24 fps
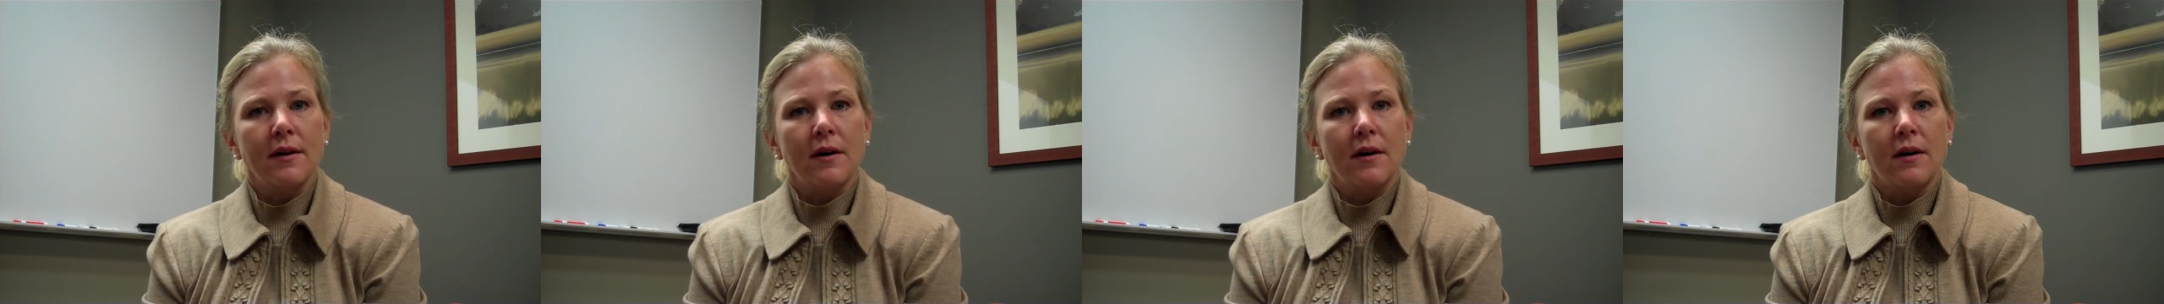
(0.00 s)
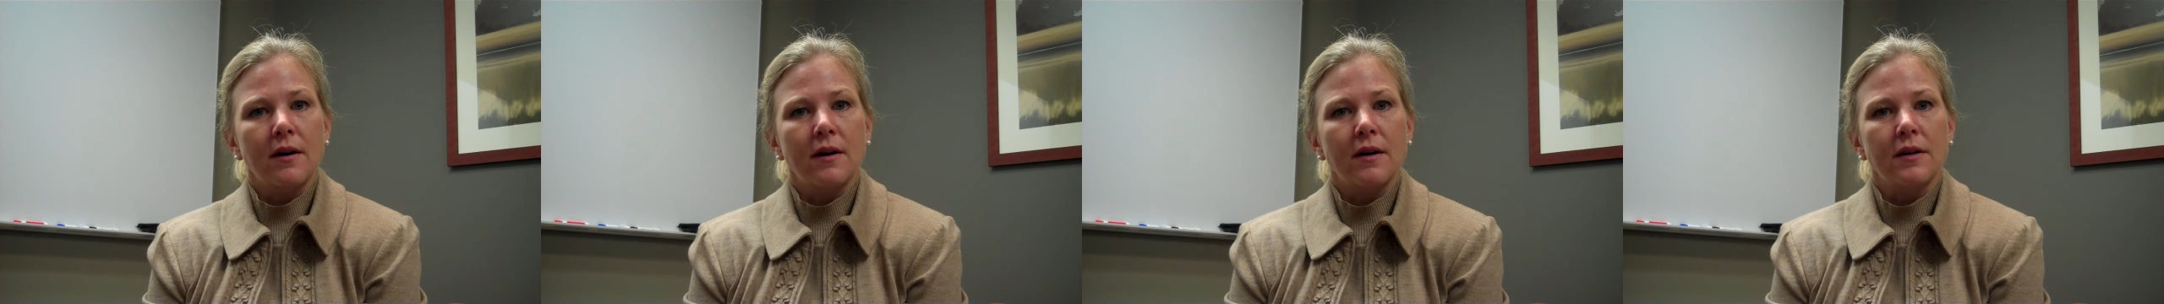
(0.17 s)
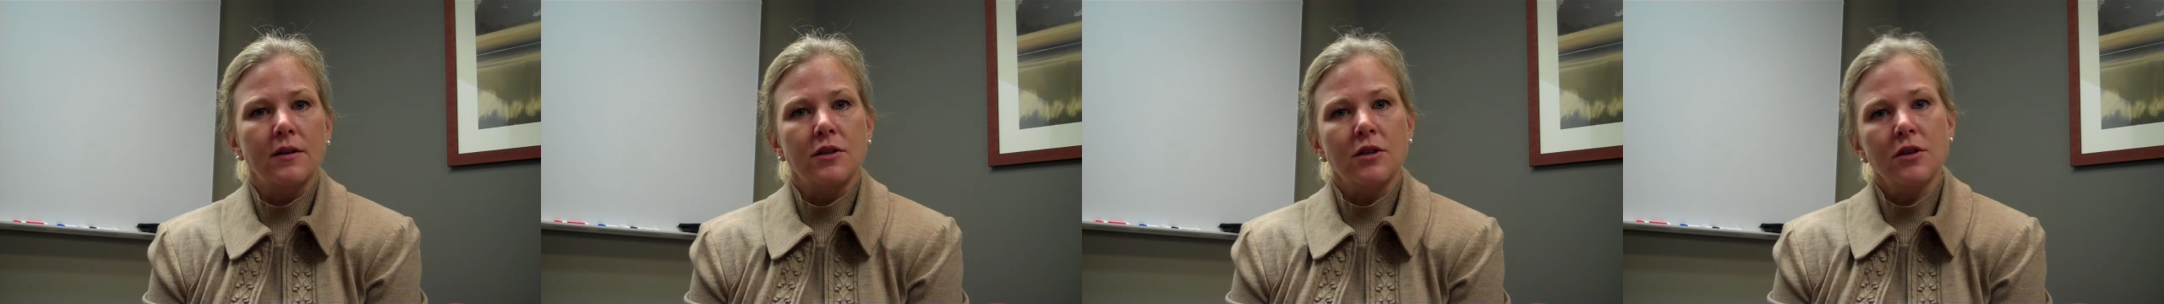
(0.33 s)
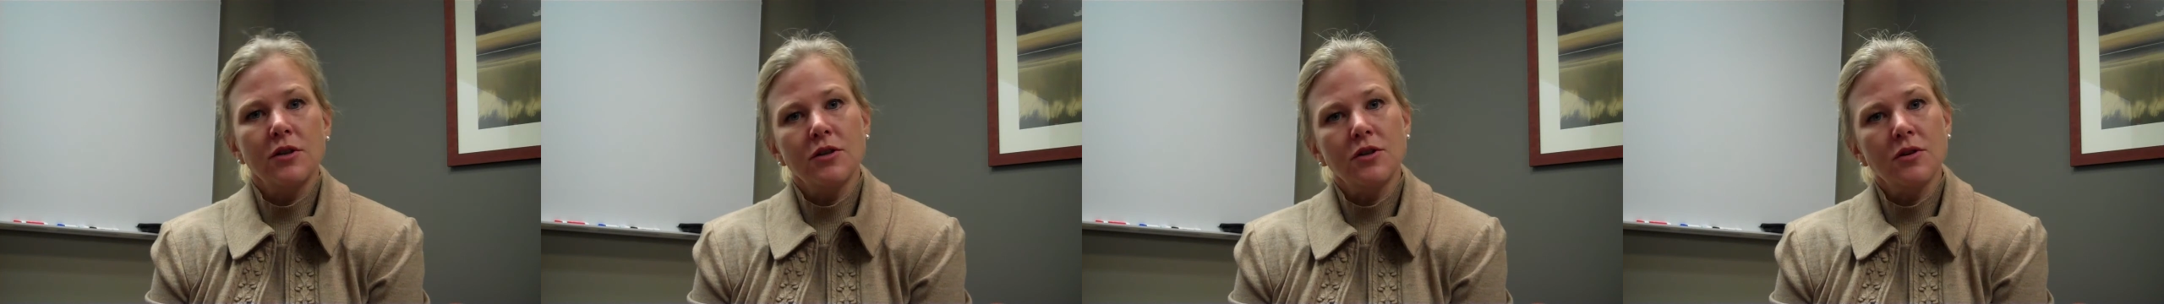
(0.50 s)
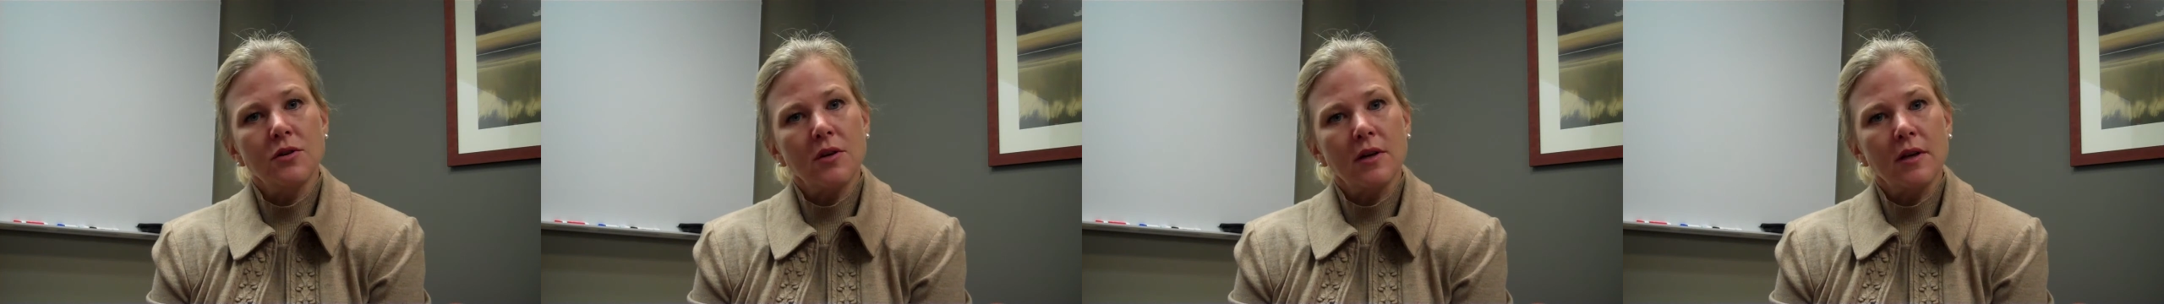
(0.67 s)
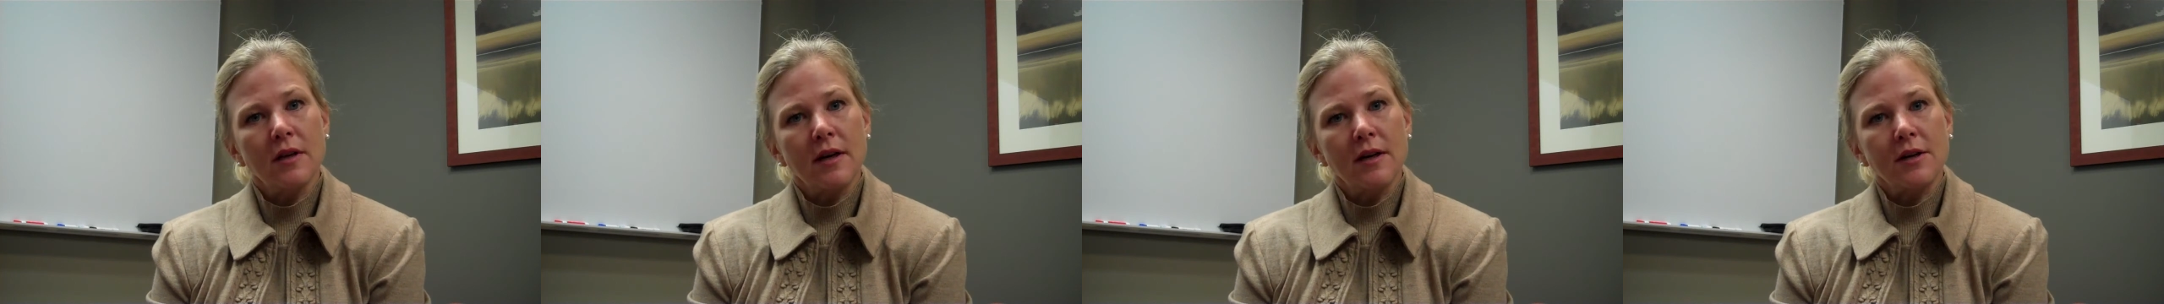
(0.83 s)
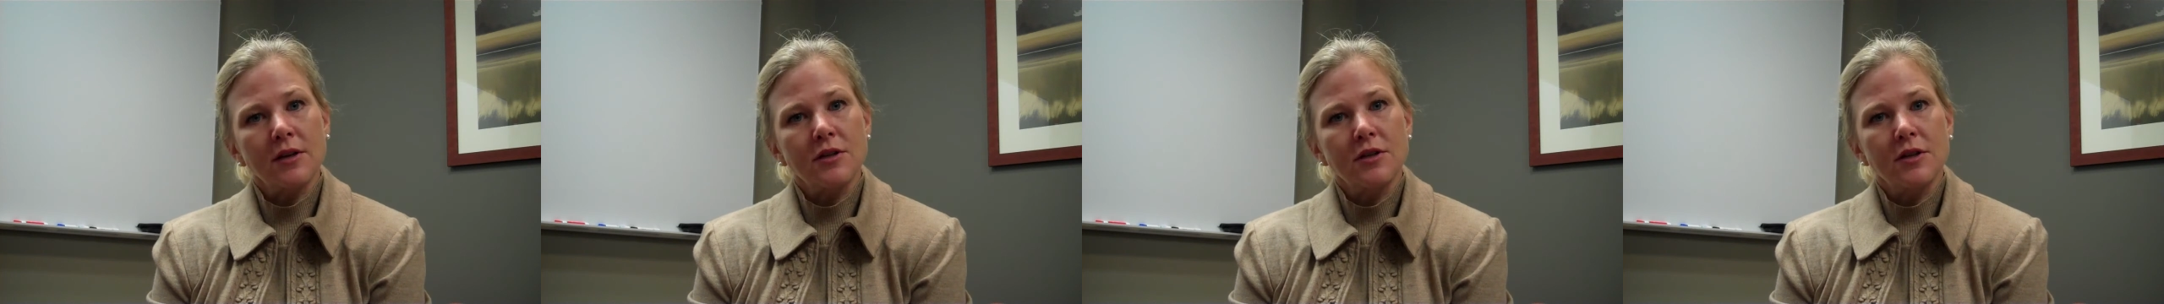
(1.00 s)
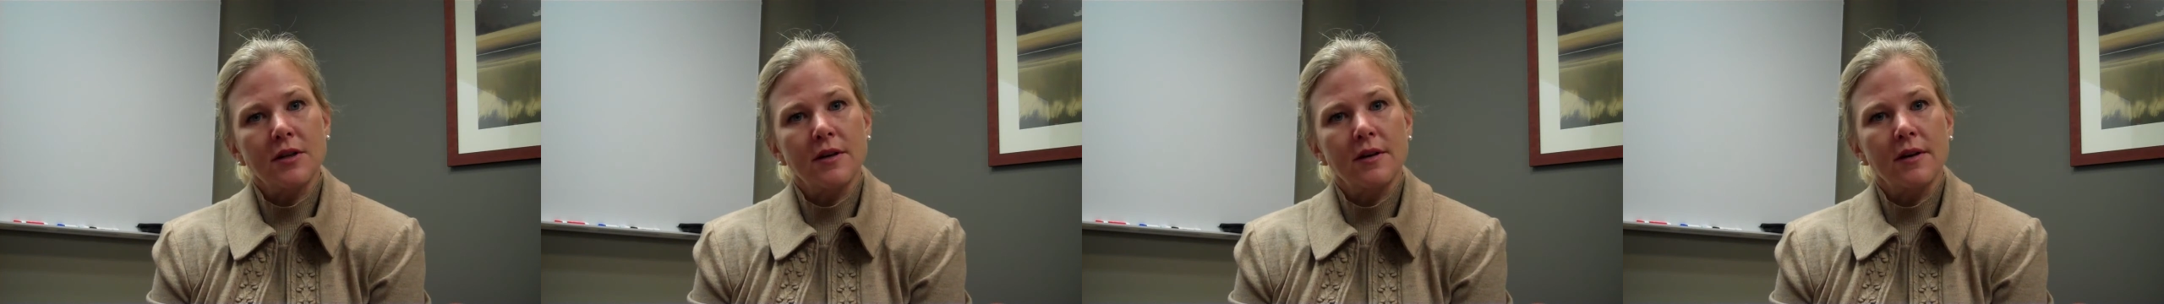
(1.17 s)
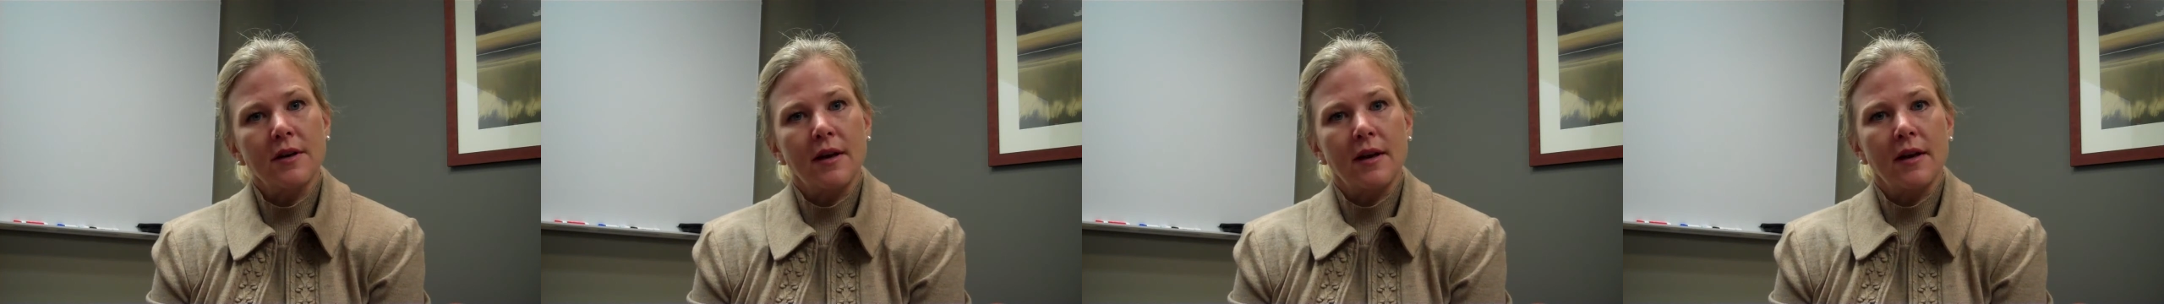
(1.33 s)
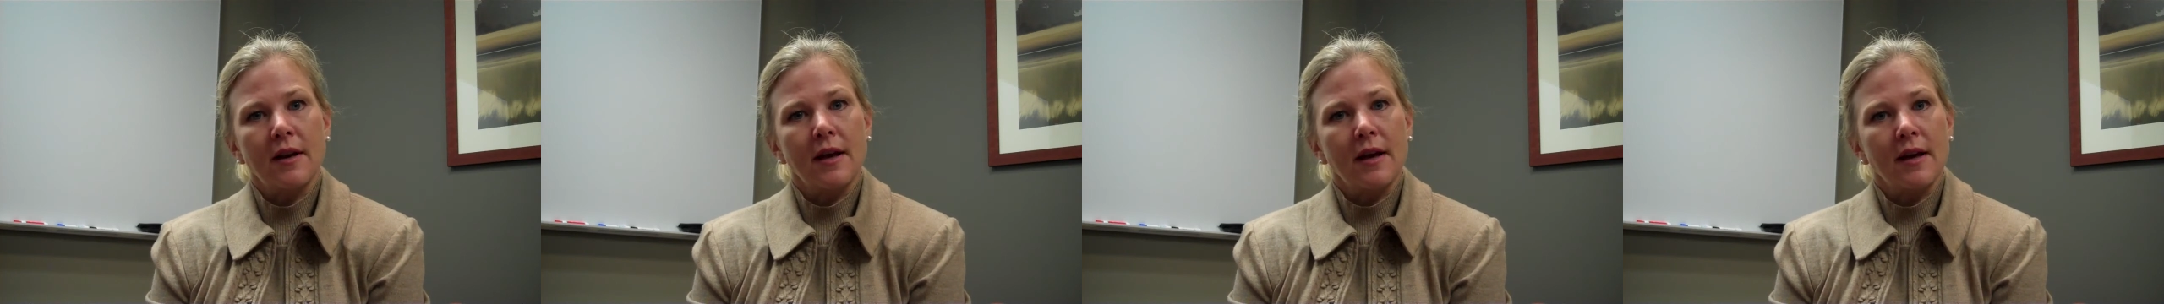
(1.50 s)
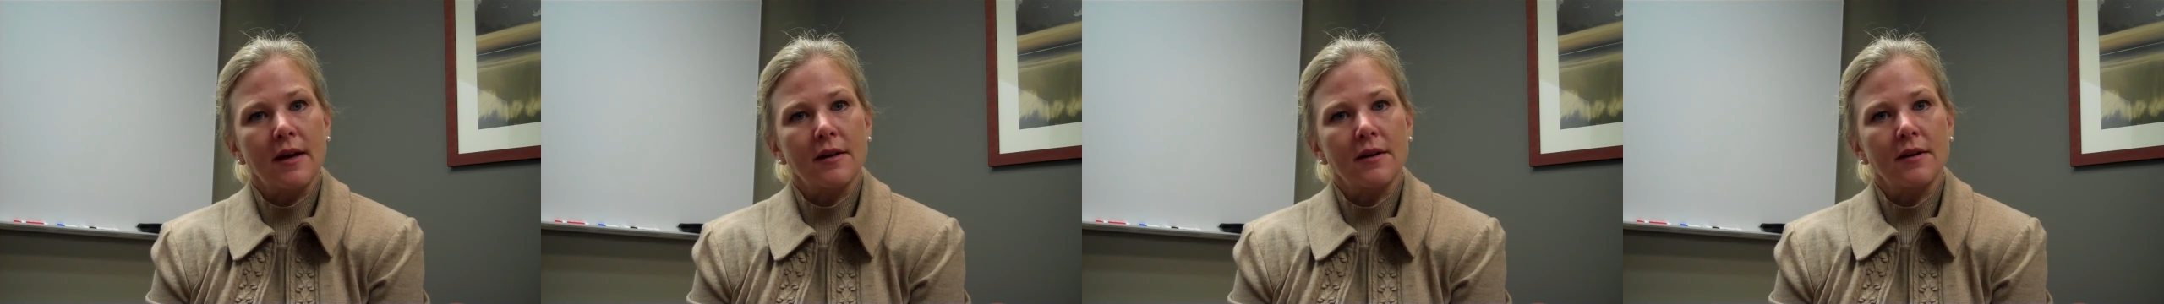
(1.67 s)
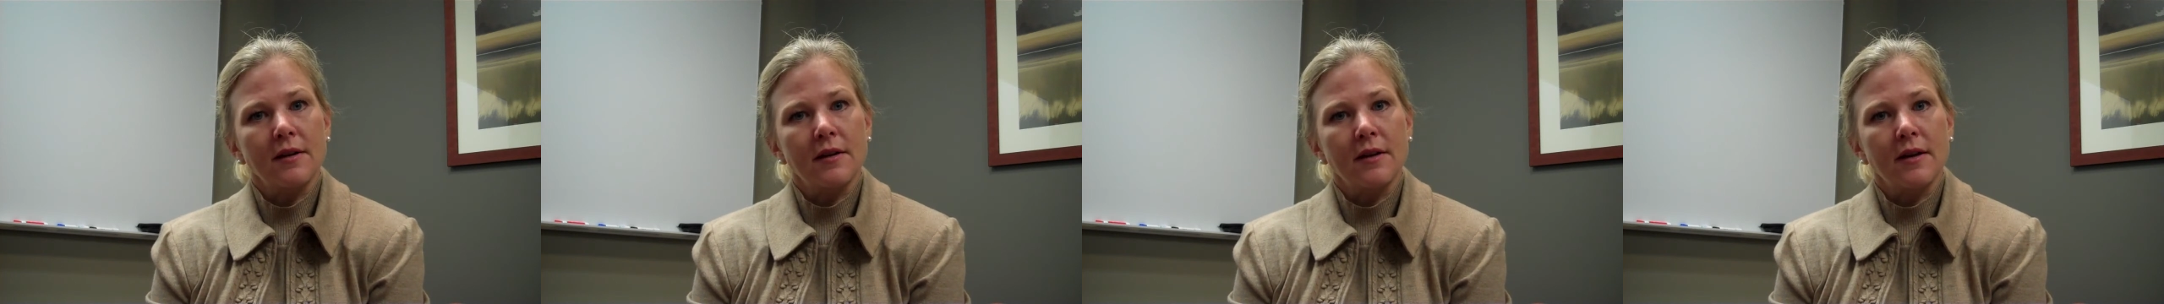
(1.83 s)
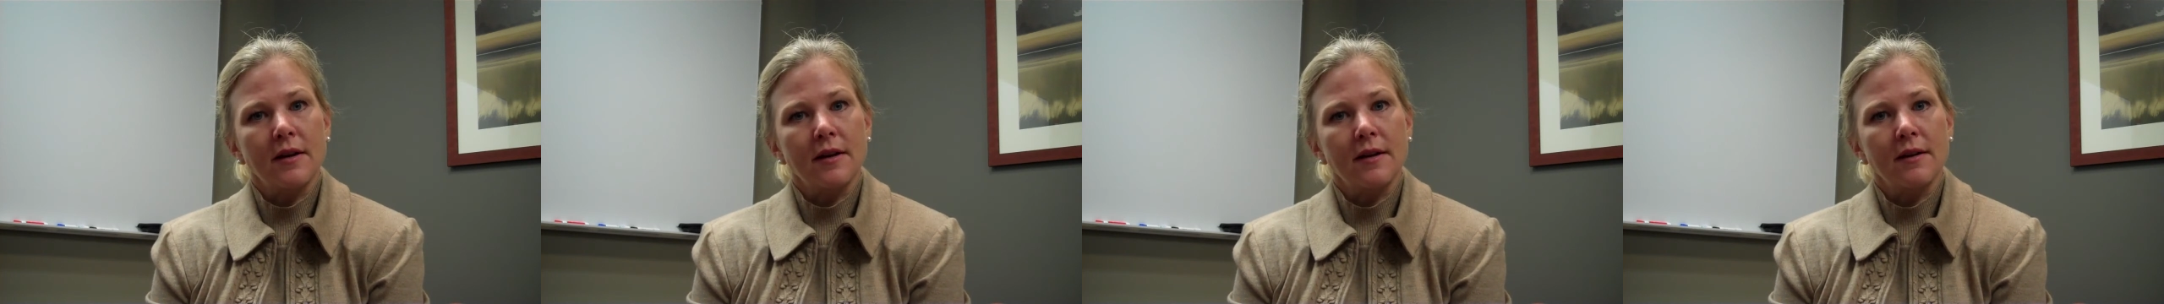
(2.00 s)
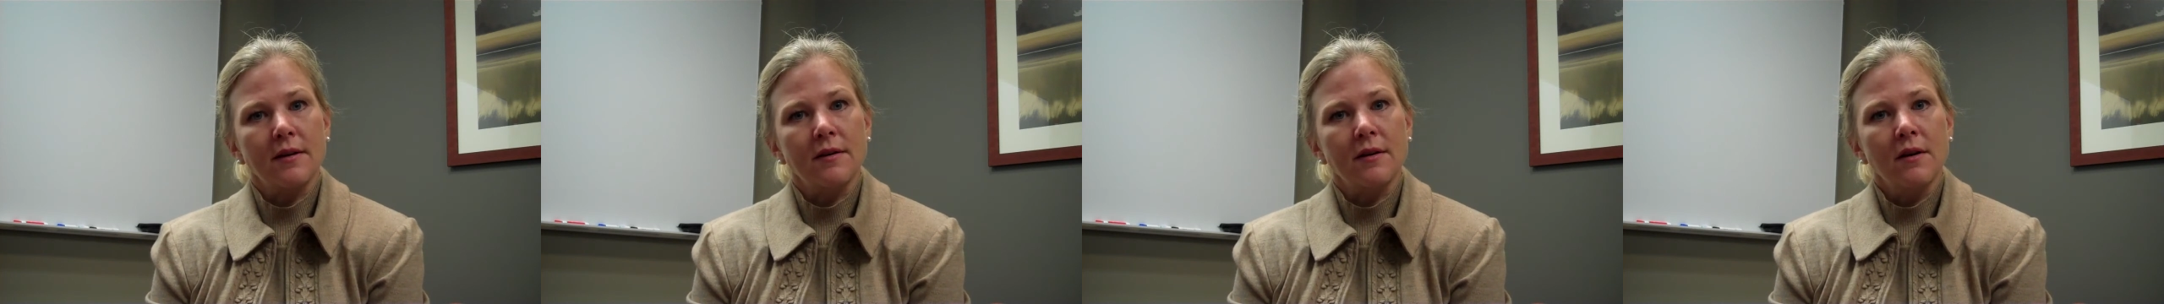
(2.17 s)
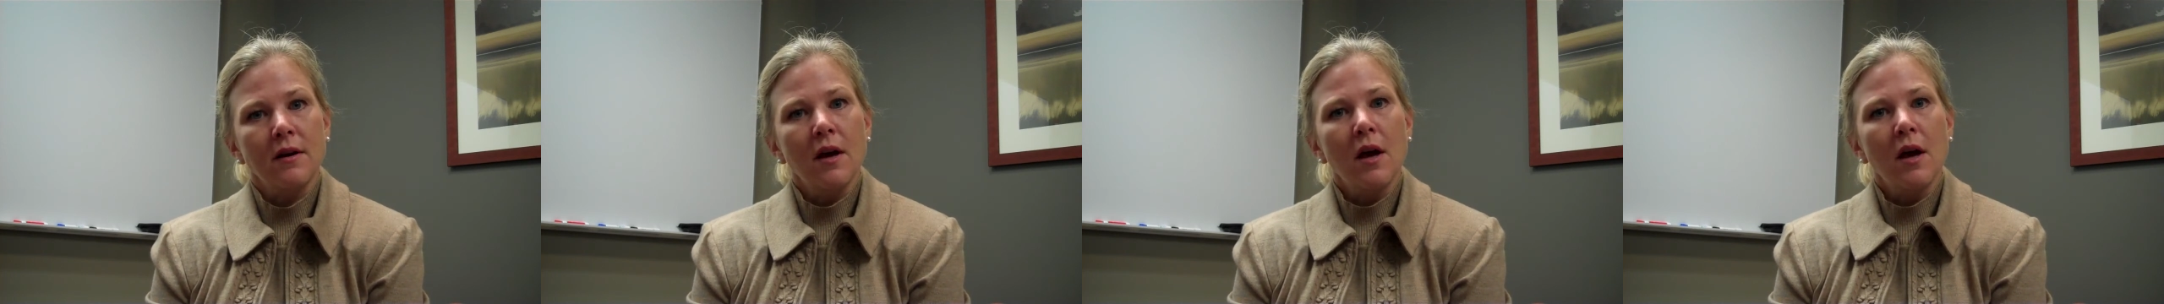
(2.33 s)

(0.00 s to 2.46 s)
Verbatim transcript: on tissue collection and handling,